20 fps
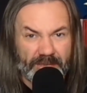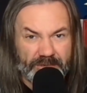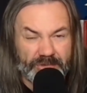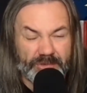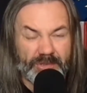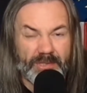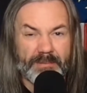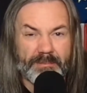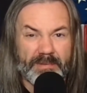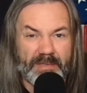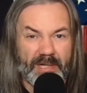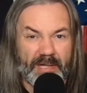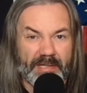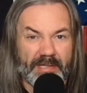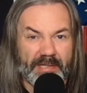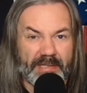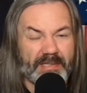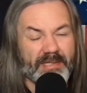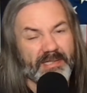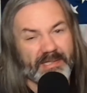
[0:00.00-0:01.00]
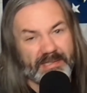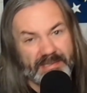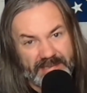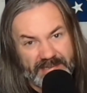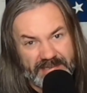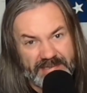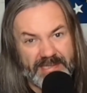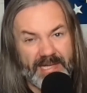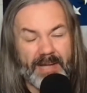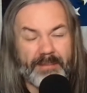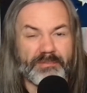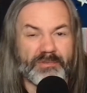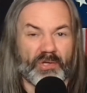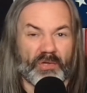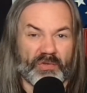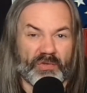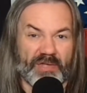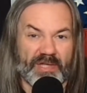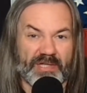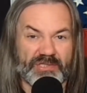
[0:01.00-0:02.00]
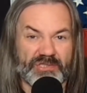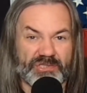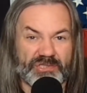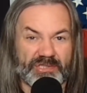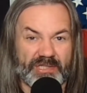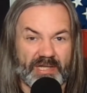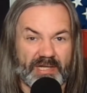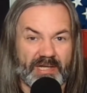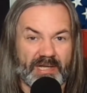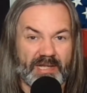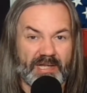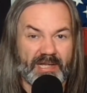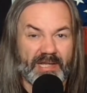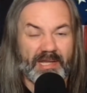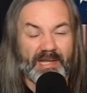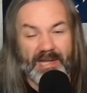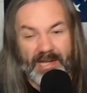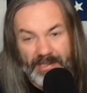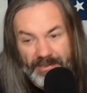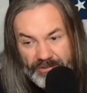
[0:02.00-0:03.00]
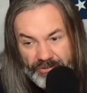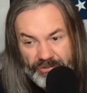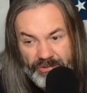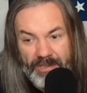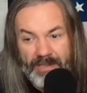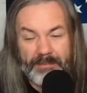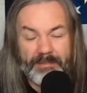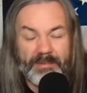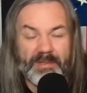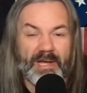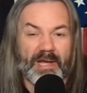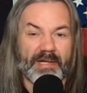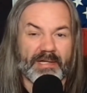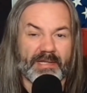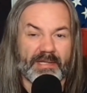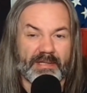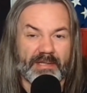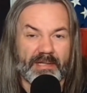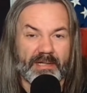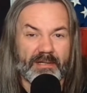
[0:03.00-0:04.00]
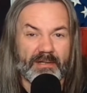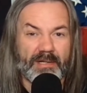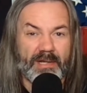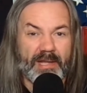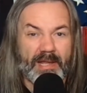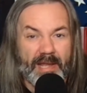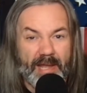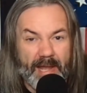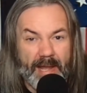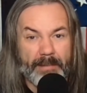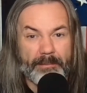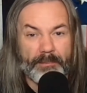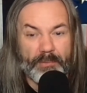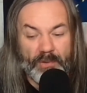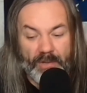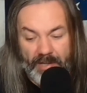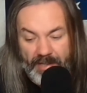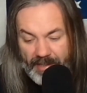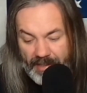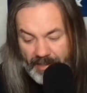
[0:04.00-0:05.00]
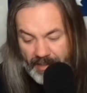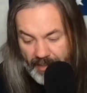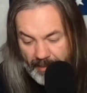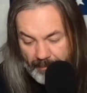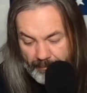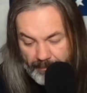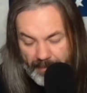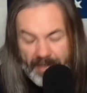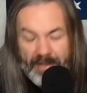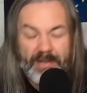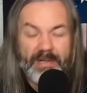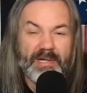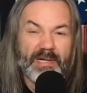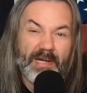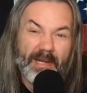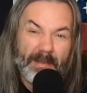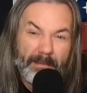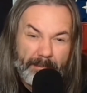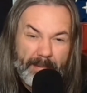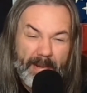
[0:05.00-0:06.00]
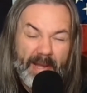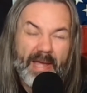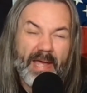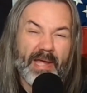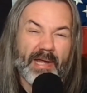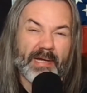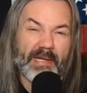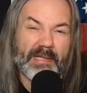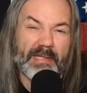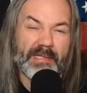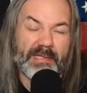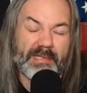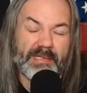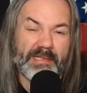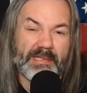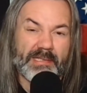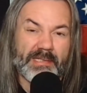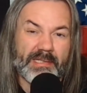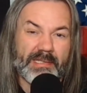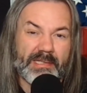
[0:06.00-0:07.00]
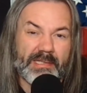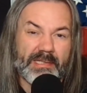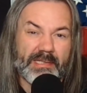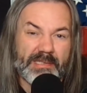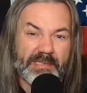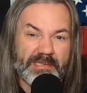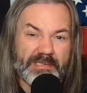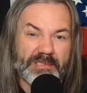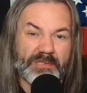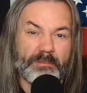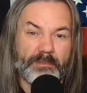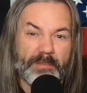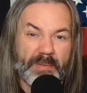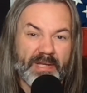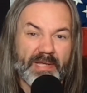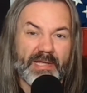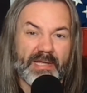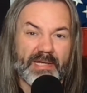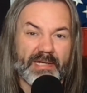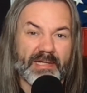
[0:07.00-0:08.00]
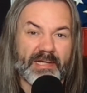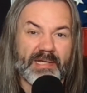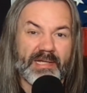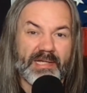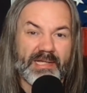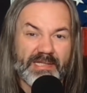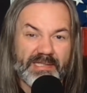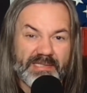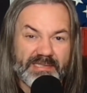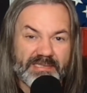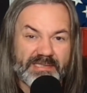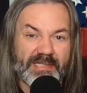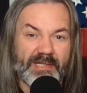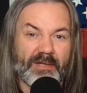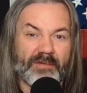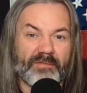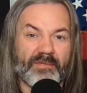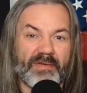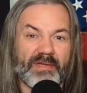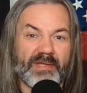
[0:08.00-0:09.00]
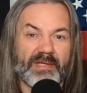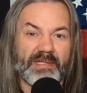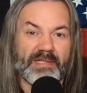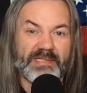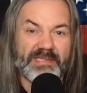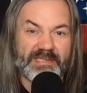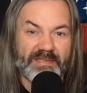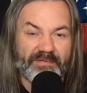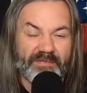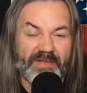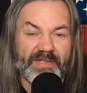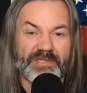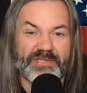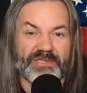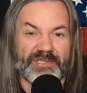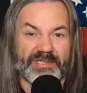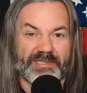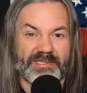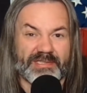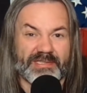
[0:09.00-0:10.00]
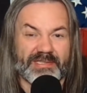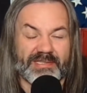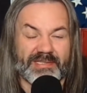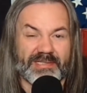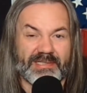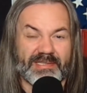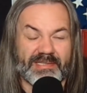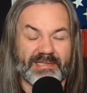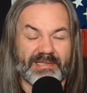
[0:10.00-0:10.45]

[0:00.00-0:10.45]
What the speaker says: Trump got in, stopped all that shit. Trump got in there and brought America back to being self-sufficient.